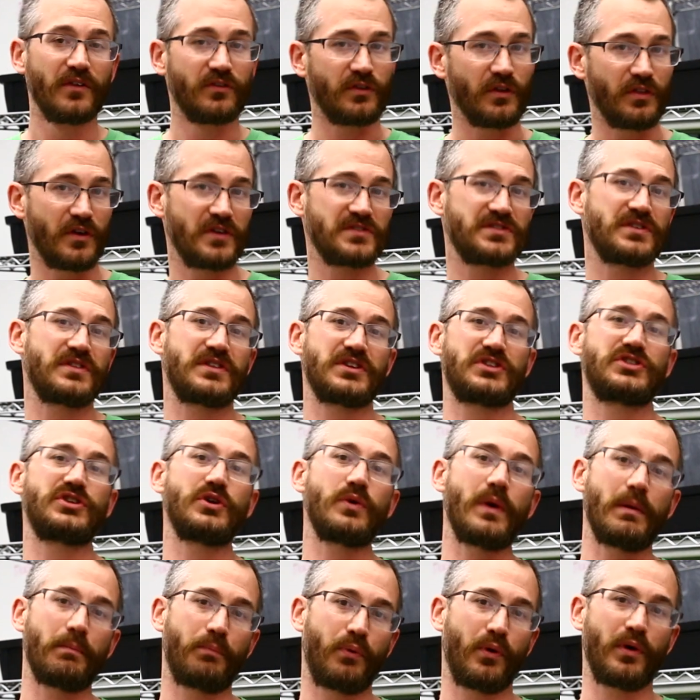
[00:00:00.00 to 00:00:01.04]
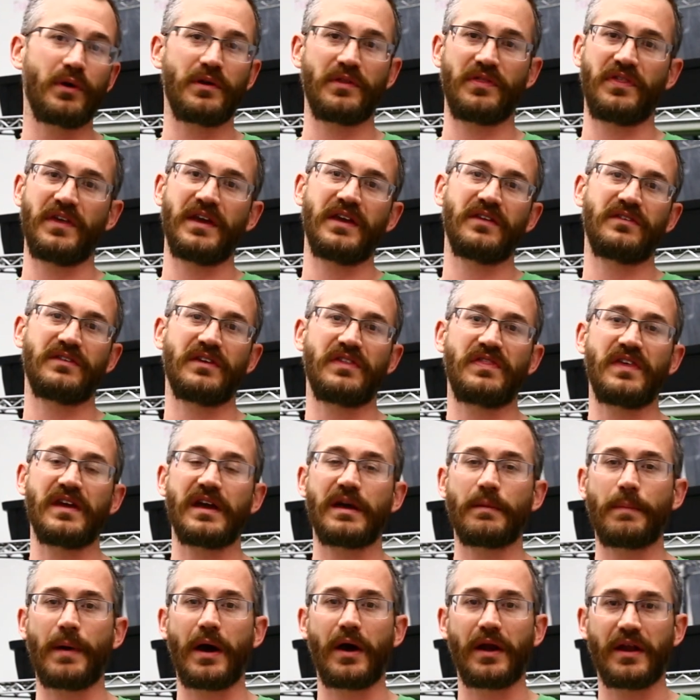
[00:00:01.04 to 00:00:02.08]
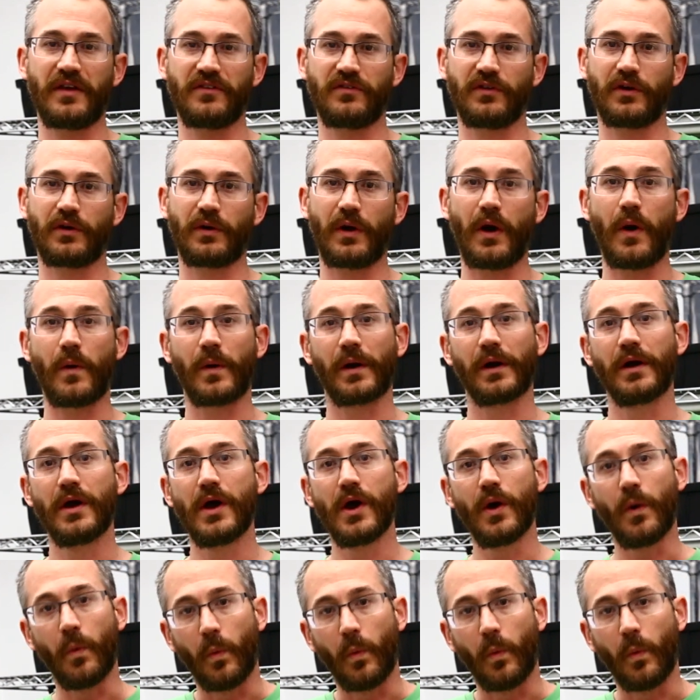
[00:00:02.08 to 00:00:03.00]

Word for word: So those are the two important things to think about as a grower.